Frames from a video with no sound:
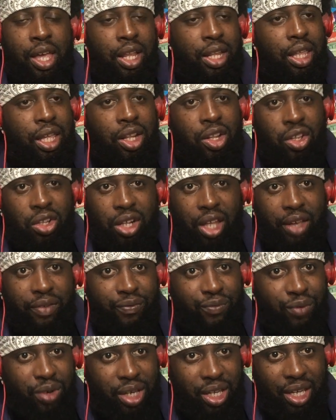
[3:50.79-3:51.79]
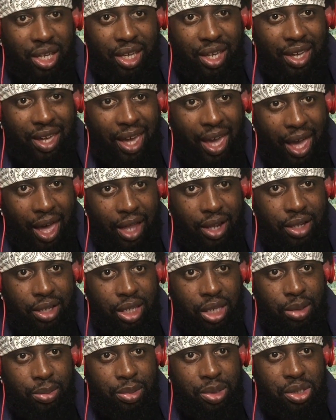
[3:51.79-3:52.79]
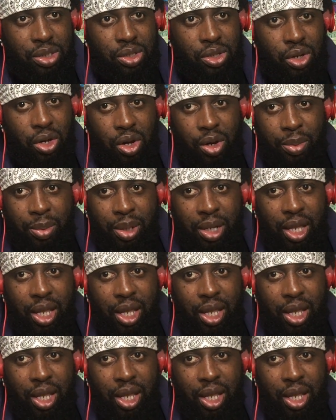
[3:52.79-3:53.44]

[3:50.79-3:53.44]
they look like freaking cat demons, you know what I mean?